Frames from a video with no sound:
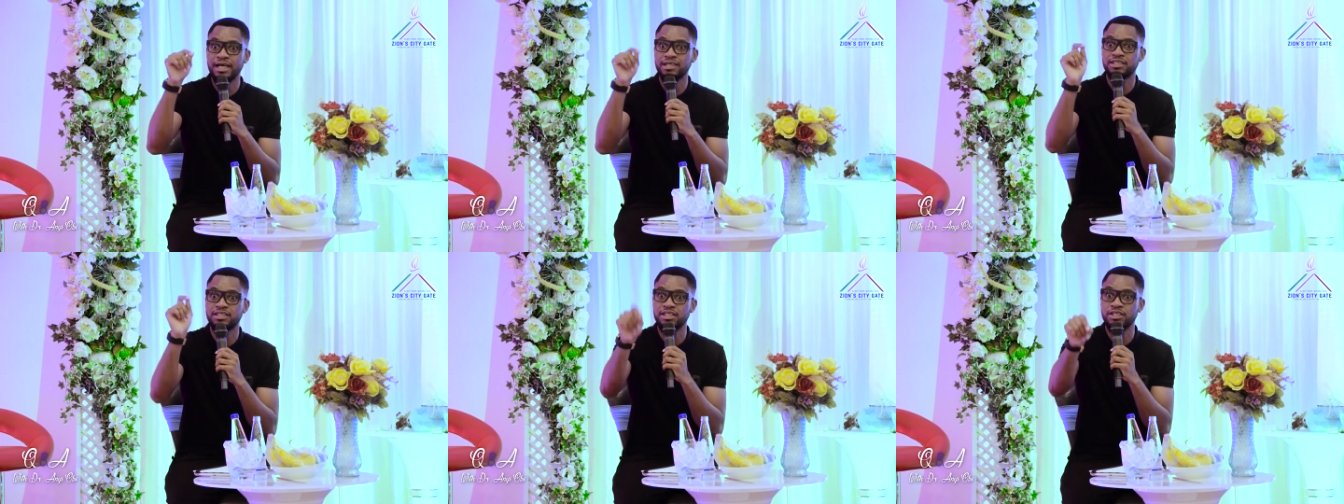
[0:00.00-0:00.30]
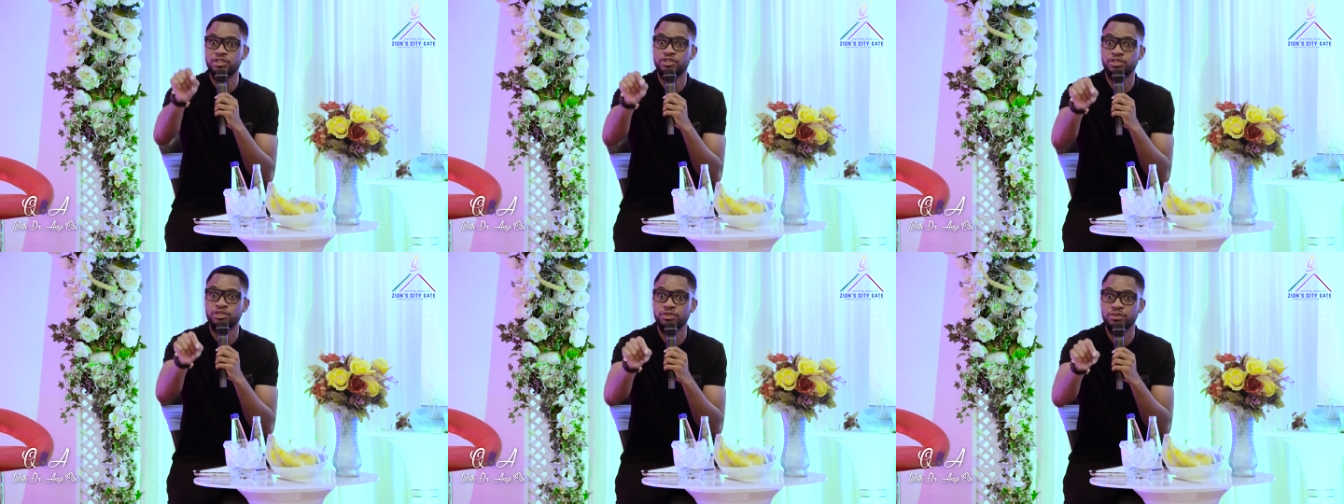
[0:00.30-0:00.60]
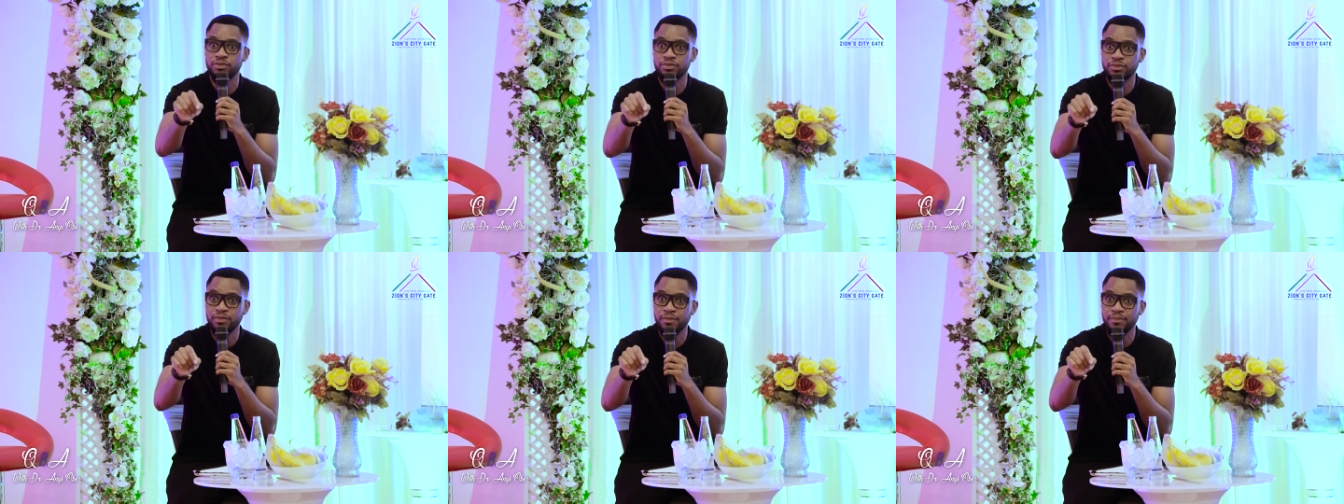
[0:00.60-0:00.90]
that sees
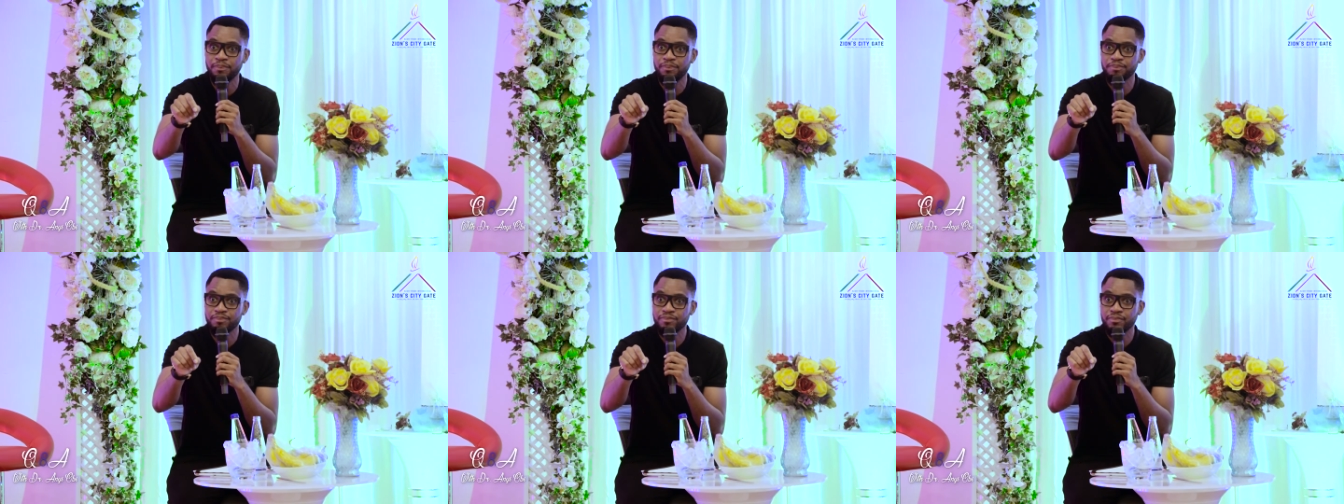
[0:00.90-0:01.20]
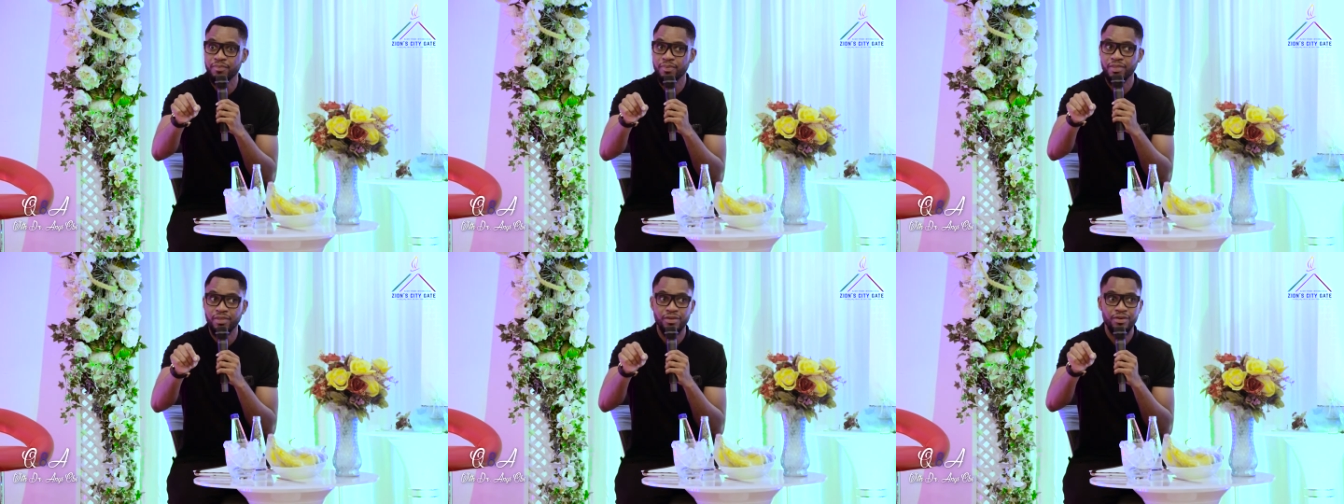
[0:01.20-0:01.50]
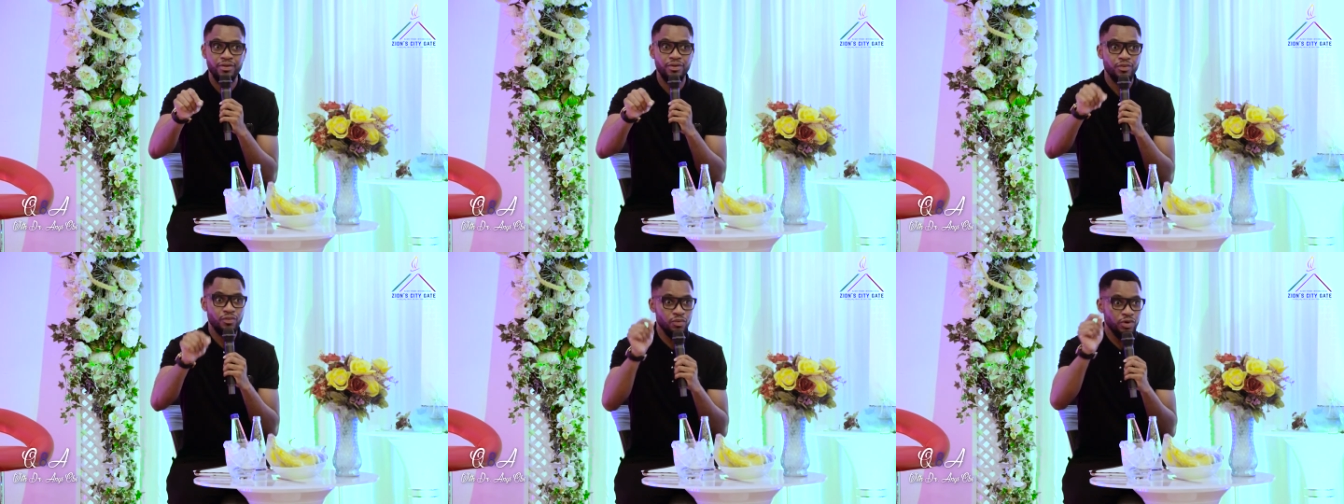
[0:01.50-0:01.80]
you
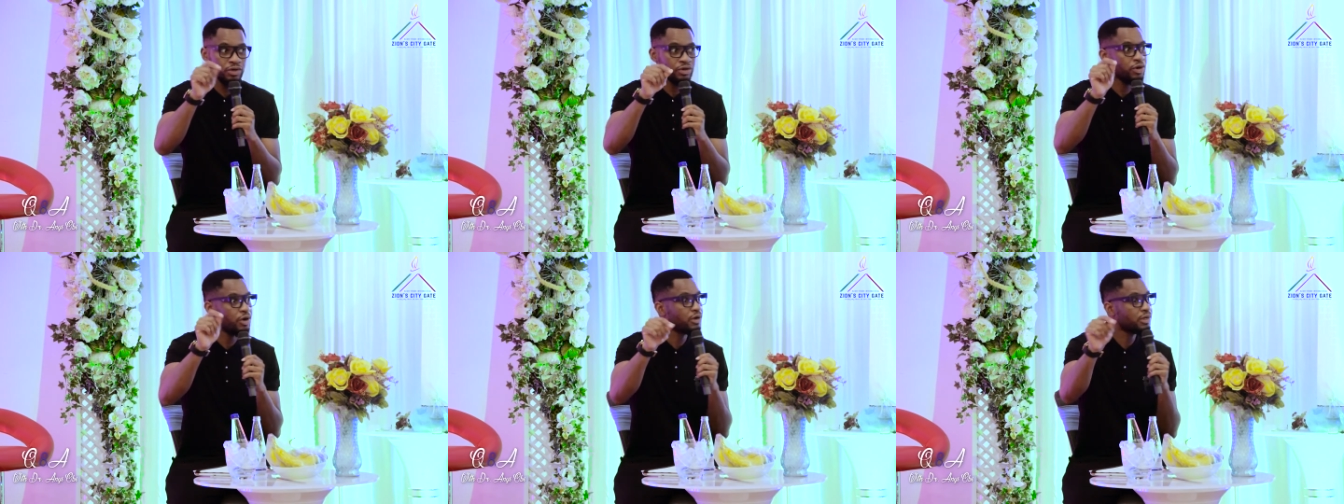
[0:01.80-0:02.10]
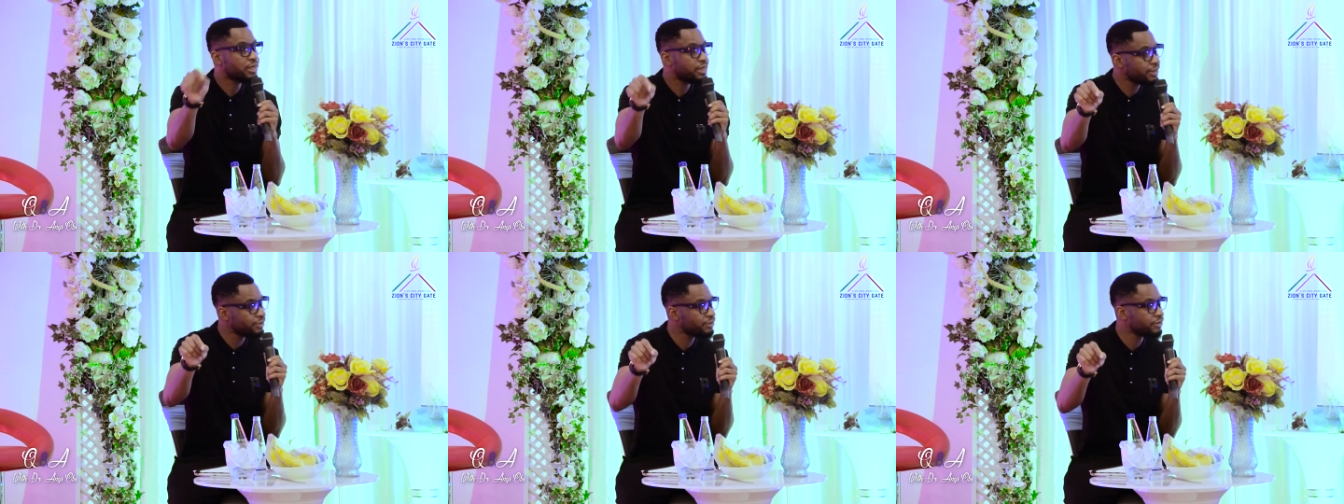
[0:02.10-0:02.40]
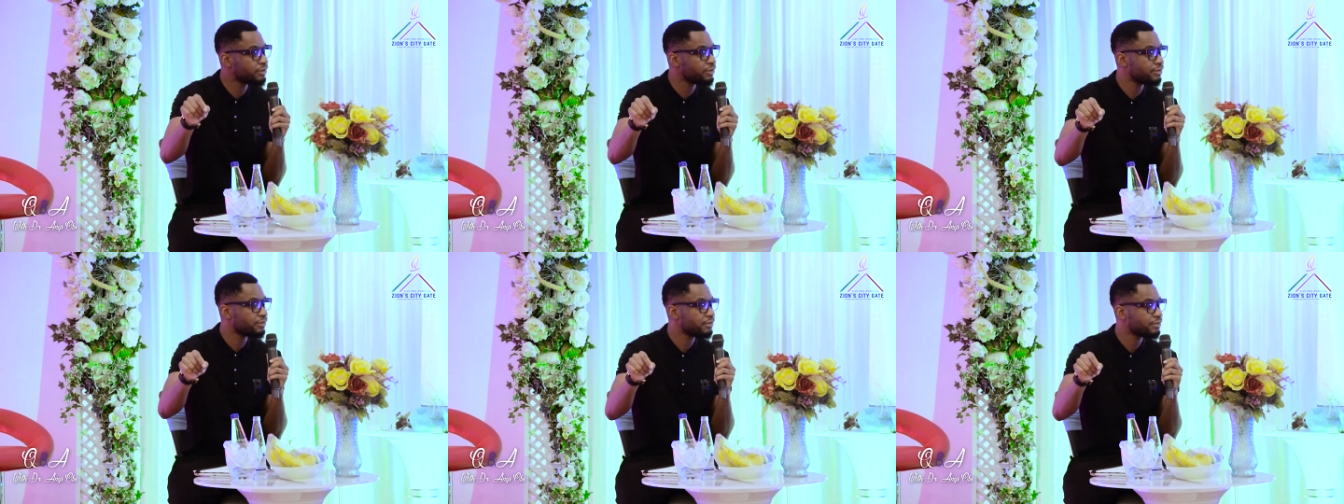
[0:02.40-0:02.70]
will not
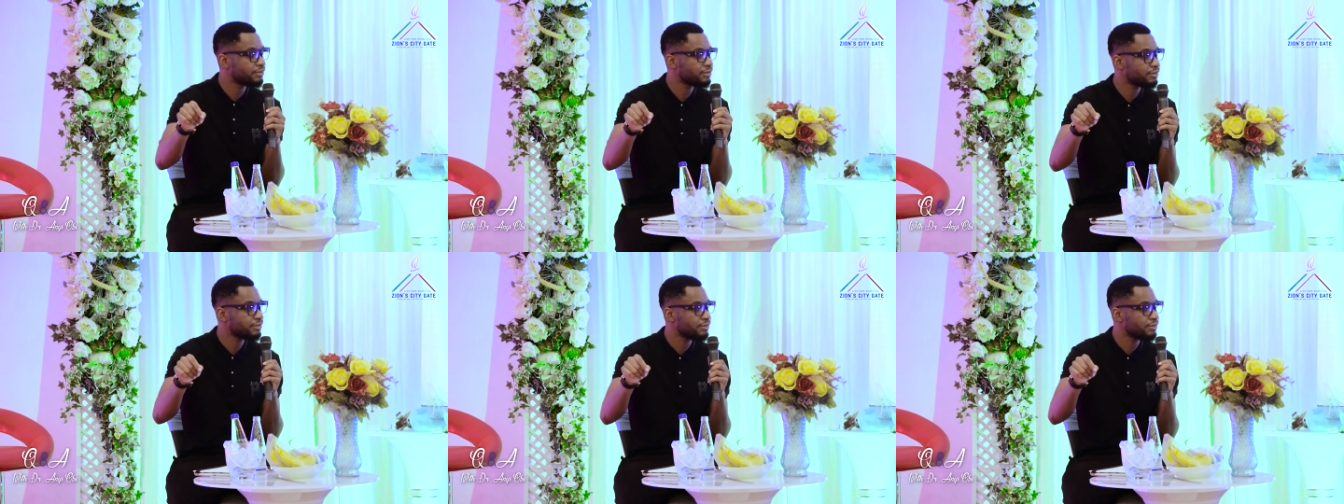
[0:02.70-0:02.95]
kill you.